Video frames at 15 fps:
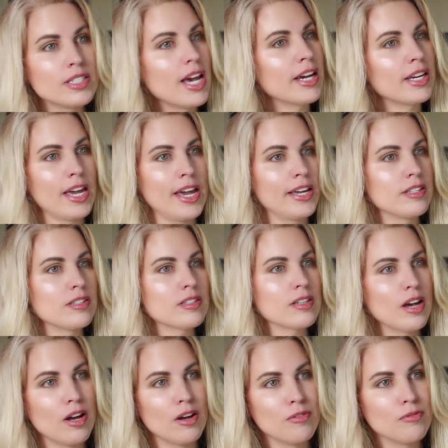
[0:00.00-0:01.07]

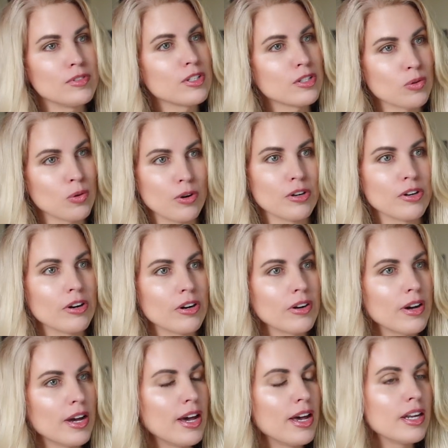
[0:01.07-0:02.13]
decades of
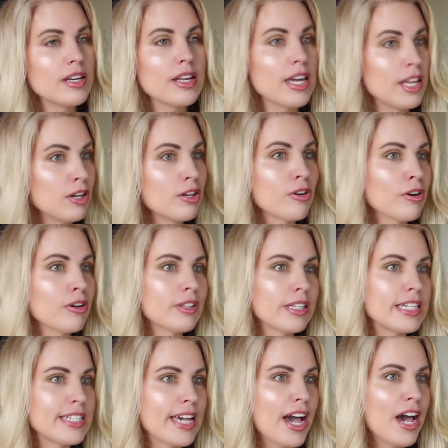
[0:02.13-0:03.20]
disorder and in an
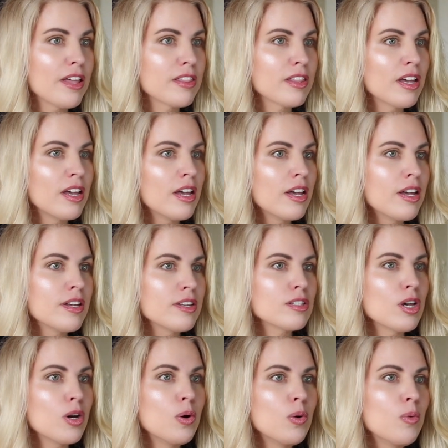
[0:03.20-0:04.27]
early death.
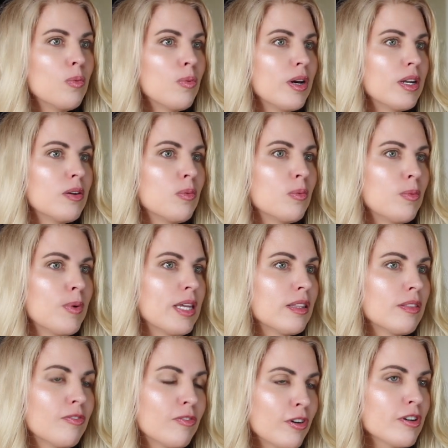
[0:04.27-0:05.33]
So when we
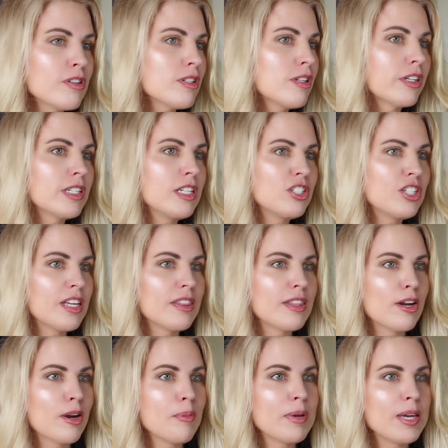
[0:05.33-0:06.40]
first looked at gene
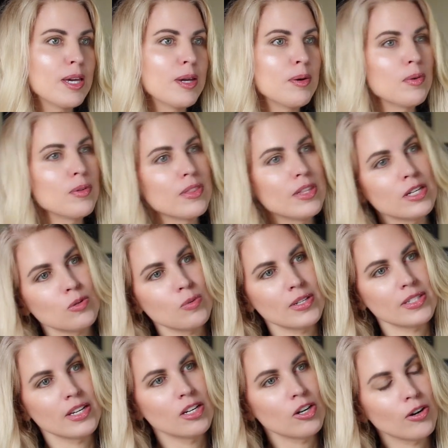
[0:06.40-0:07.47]
therapy, this
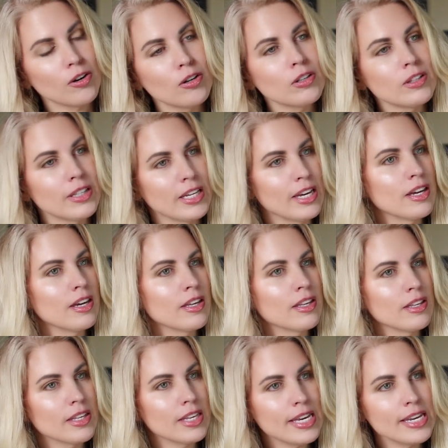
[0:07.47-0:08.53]
was an early
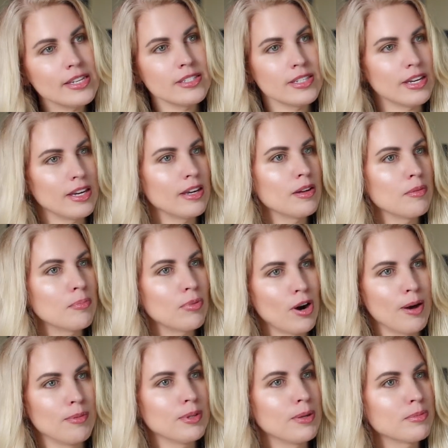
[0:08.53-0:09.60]
easy
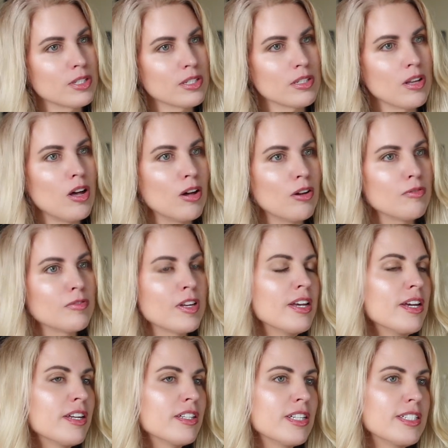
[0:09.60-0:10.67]
problem to solve.
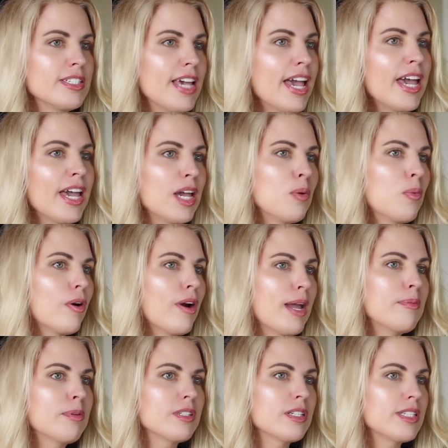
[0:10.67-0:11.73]
Today, we're
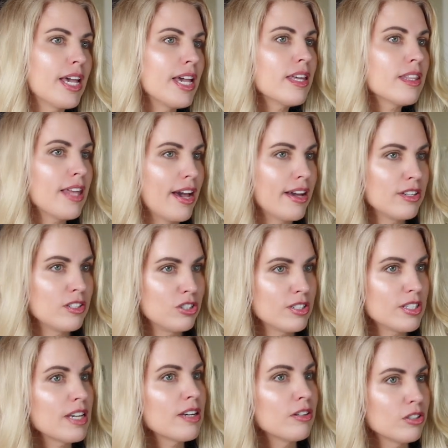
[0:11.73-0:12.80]
able to take that
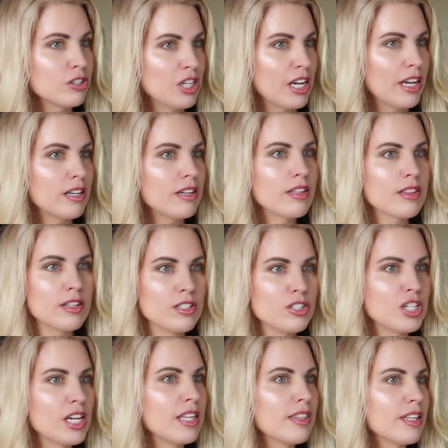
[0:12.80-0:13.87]
single gene, the
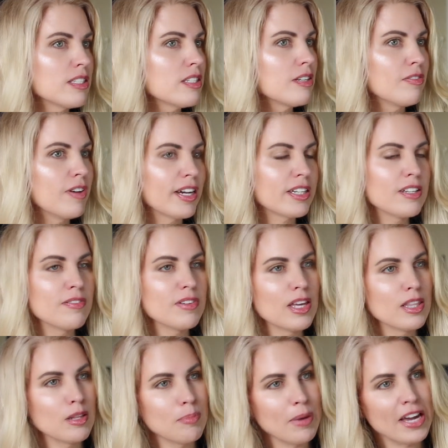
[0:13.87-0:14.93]
gene that's defective
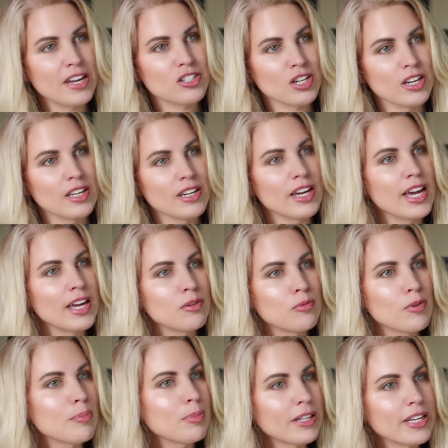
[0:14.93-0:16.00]
in the patient,
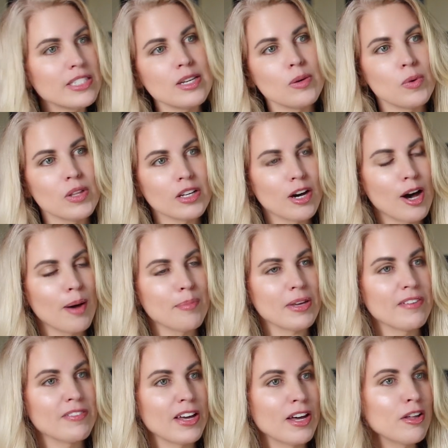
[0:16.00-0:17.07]
and replace it with a
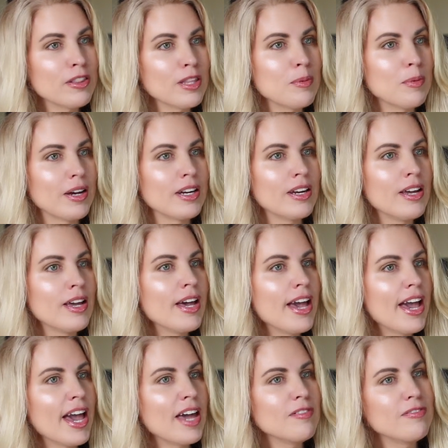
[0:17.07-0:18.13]
copy of a healthy one.
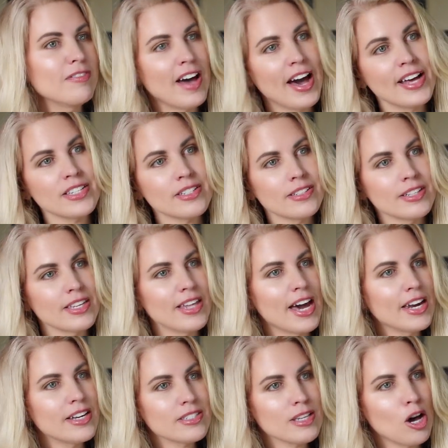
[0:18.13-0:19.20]
And vastly,
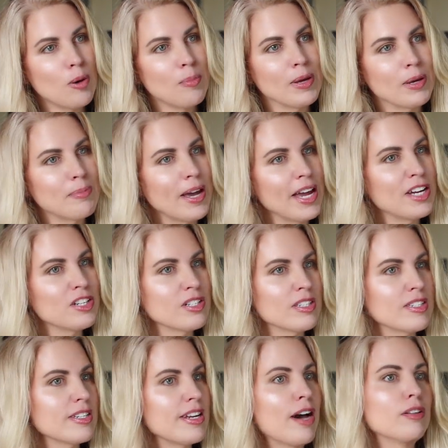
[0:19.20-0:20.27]
that is helping
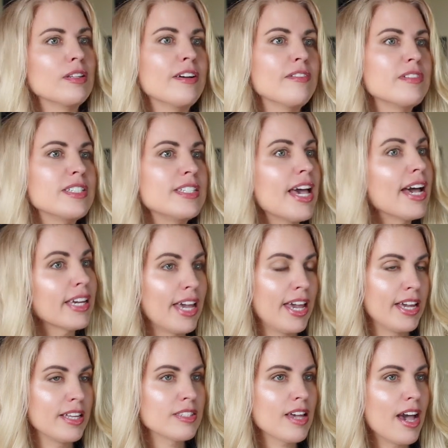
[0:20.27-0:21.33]
patients now live
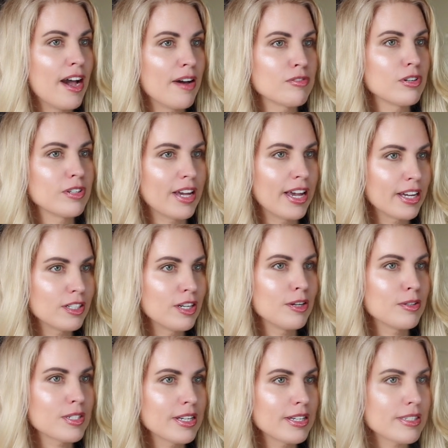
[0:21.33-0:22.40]
decades after
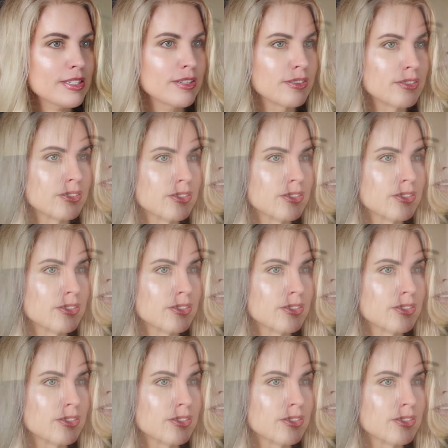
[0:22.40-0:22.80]
diagnosis.